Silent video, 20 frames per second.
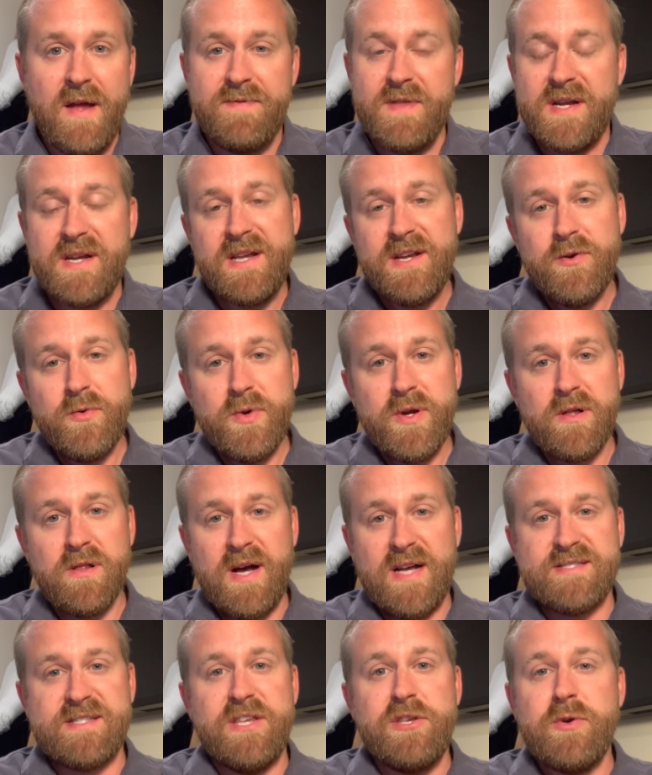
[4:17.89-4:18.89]
They need to
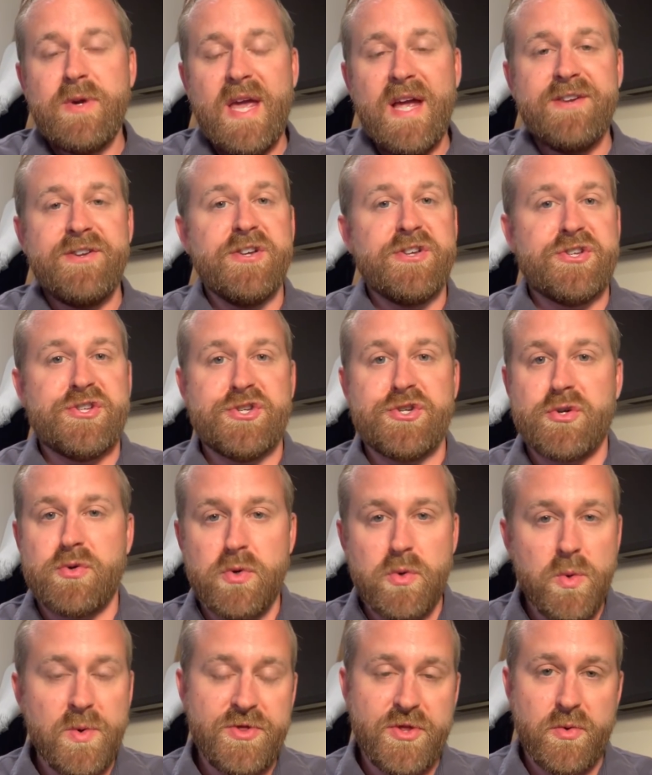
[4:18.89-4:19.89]
realize that you can't just
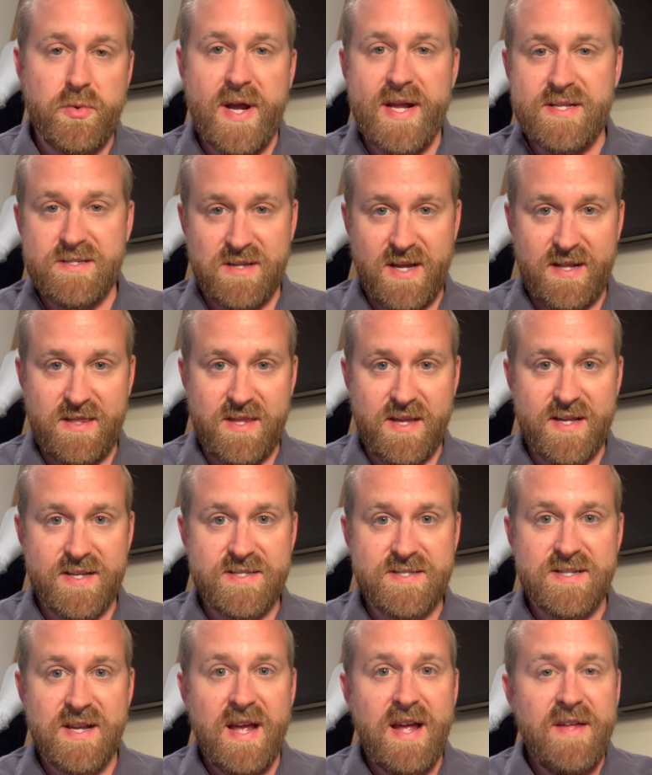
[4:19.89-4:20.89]
screw with the rates like
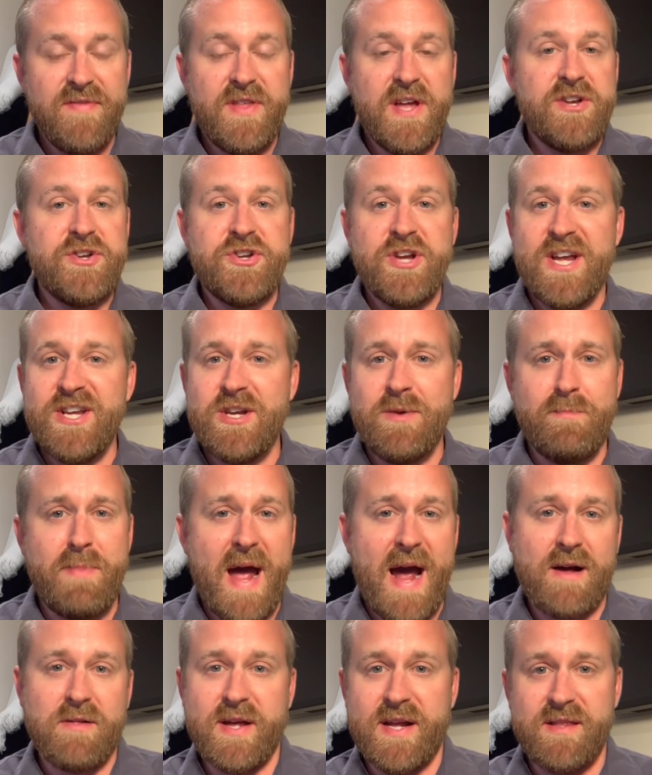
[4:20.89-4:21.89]
this, then change it
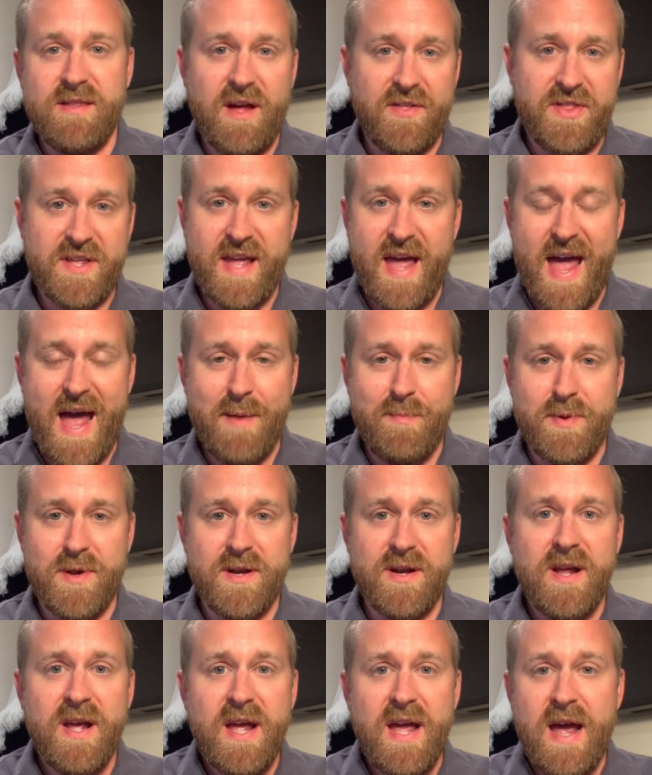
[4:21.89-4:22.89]
back like nothing
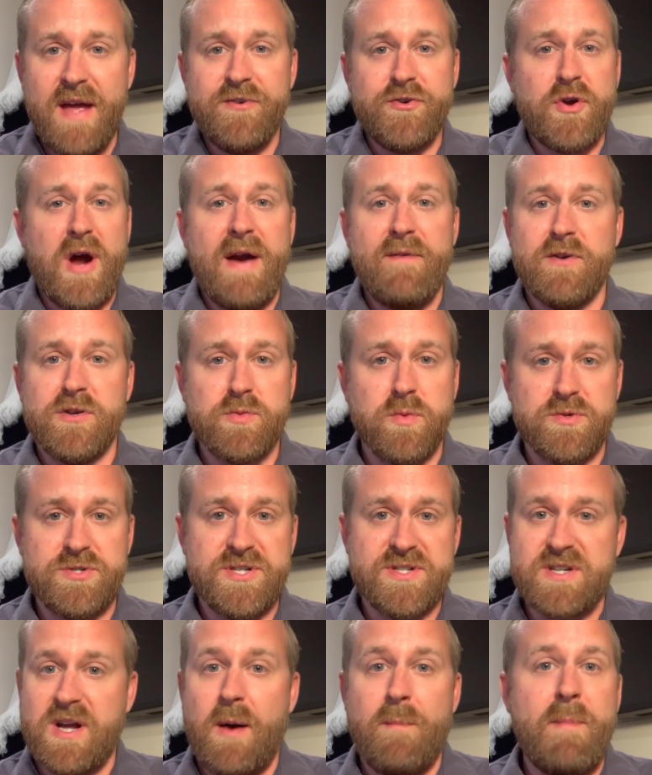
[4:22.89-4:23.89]
happened, and drivers will
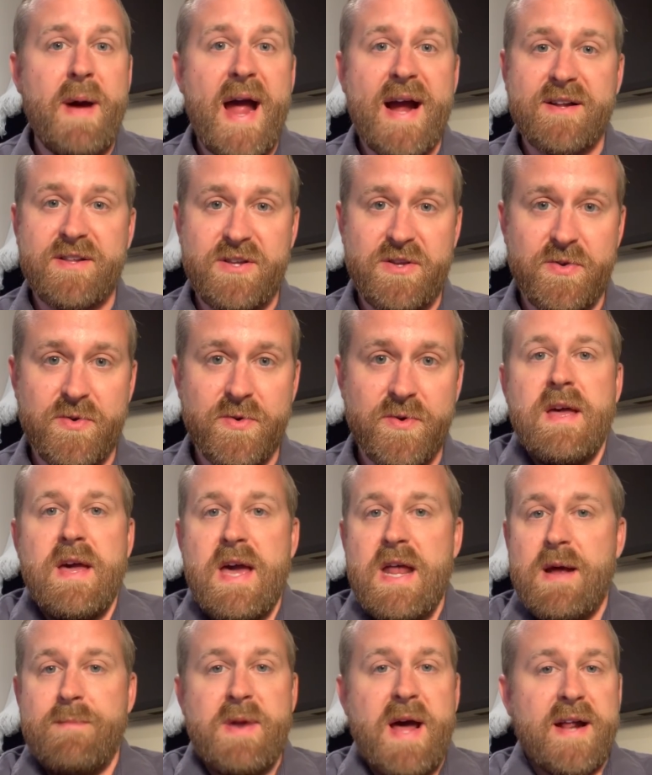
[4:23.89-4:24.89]
just come back to you.
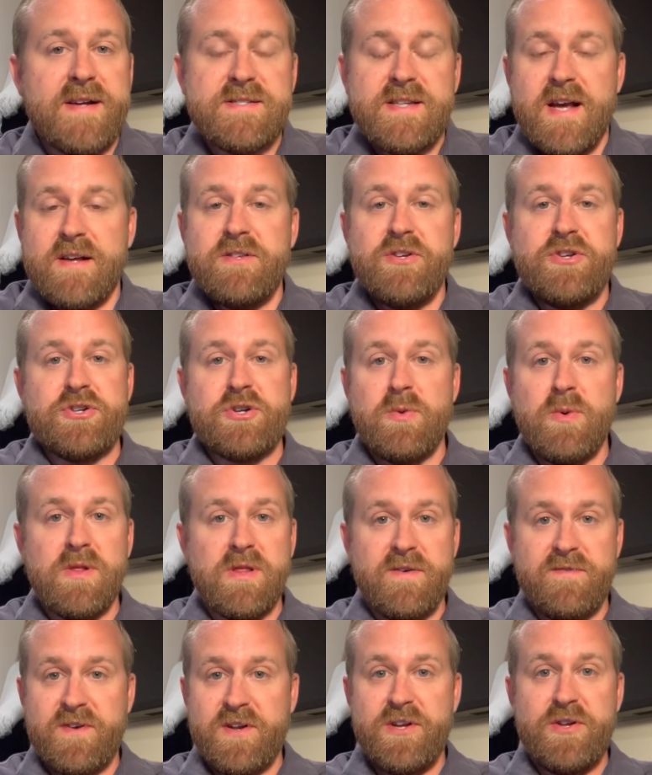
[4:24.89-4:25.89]
And I'm not exactly sure what
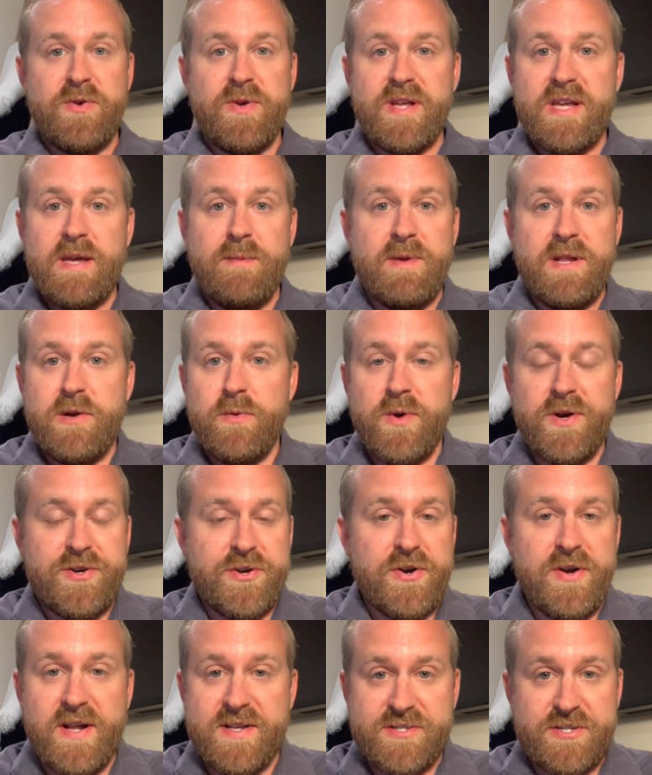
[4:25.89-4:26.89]
Lyft could do to get me to
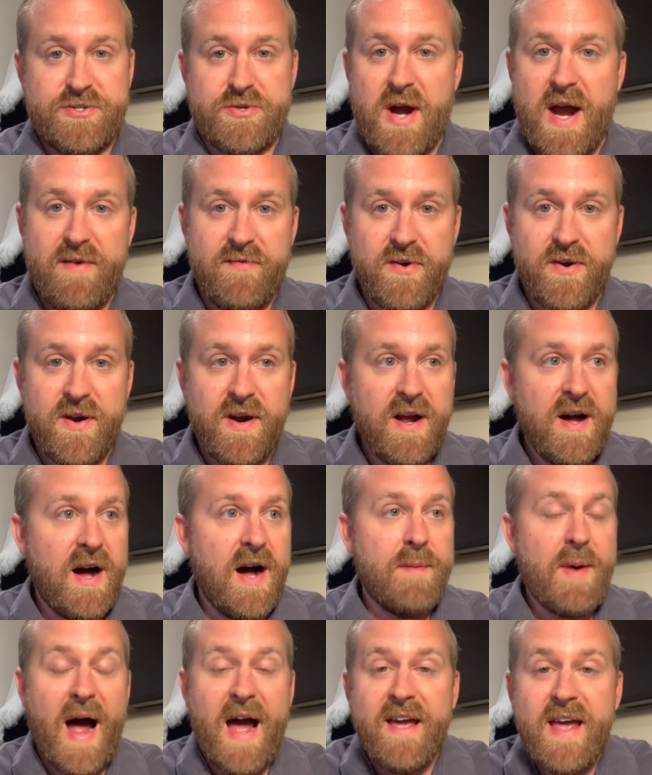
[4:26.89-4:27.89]
return as a driver.
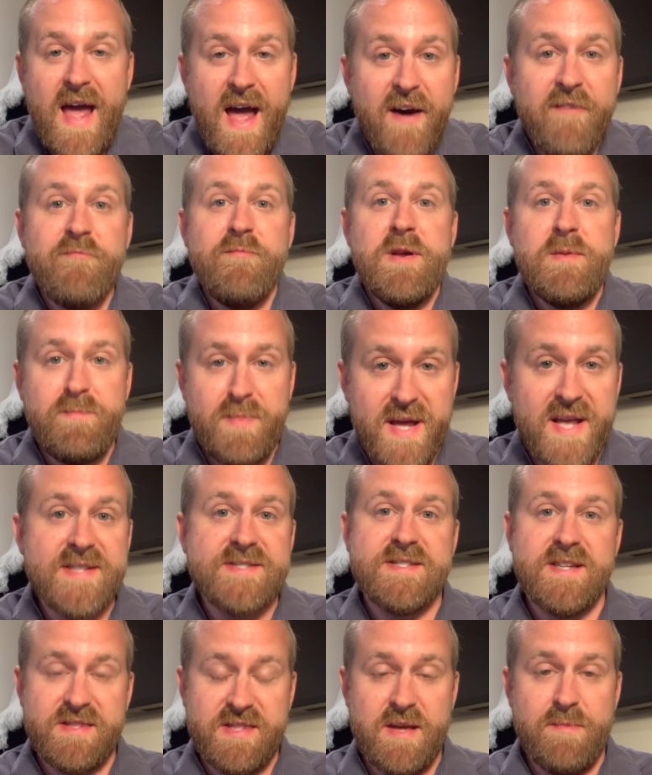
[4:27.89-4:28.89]
I have been
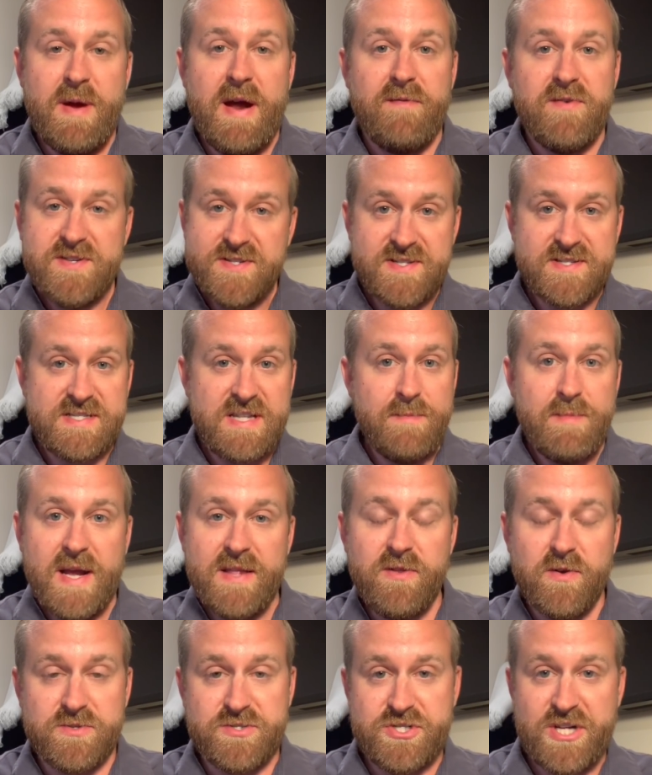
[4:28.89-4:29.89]
pissed at them ever since they
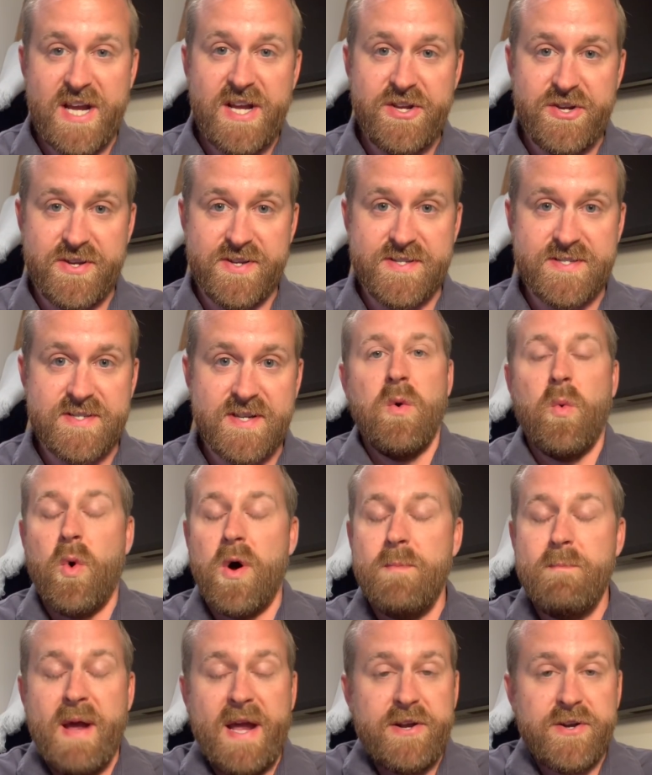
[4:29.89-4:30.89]
made those changes.
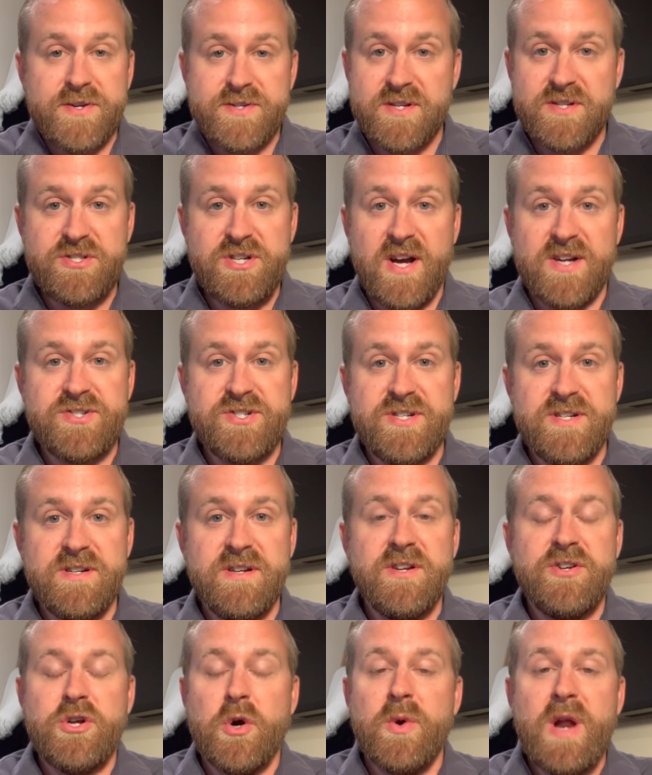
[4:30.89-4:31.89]
One major
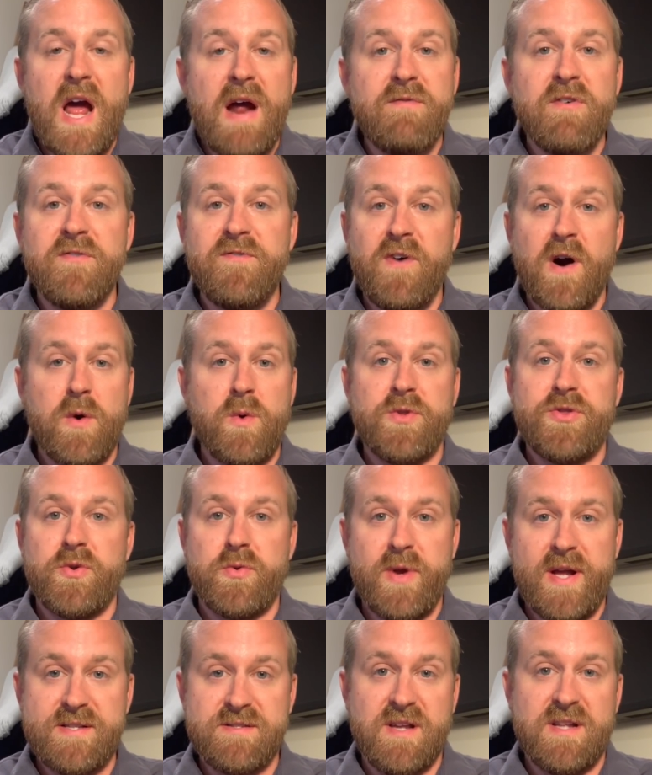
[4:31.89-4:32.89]
suggestion, don't ever with the
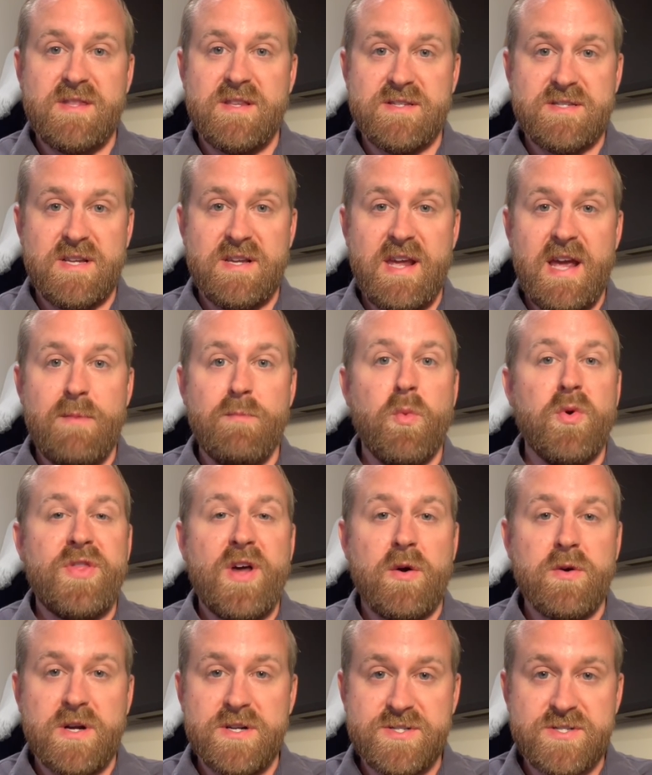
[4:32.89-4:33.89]
rates like this again
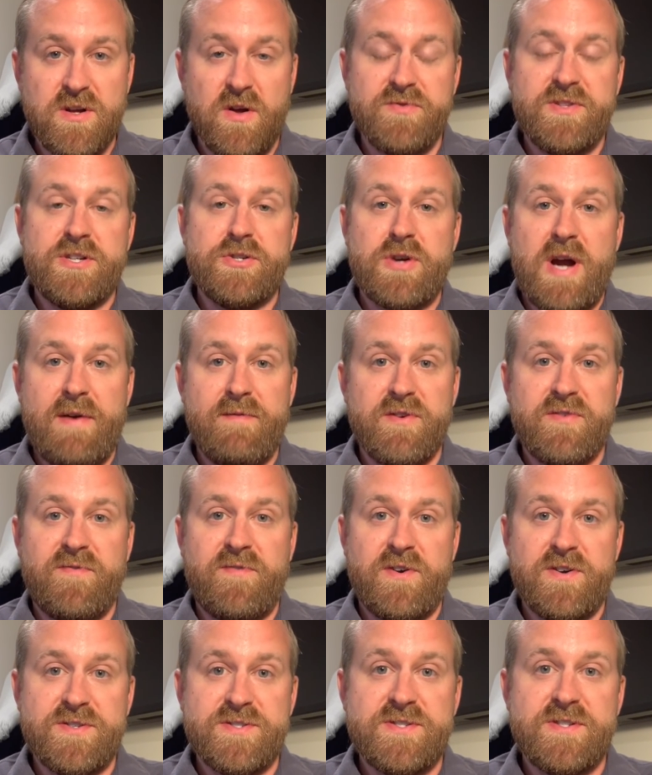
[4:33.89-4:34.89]
without consulting drivers
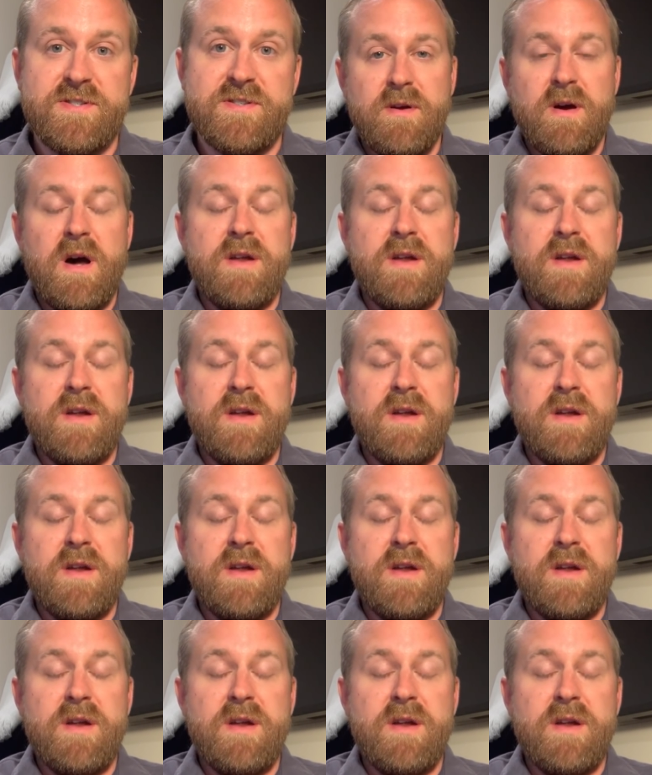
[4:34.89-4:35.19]
first.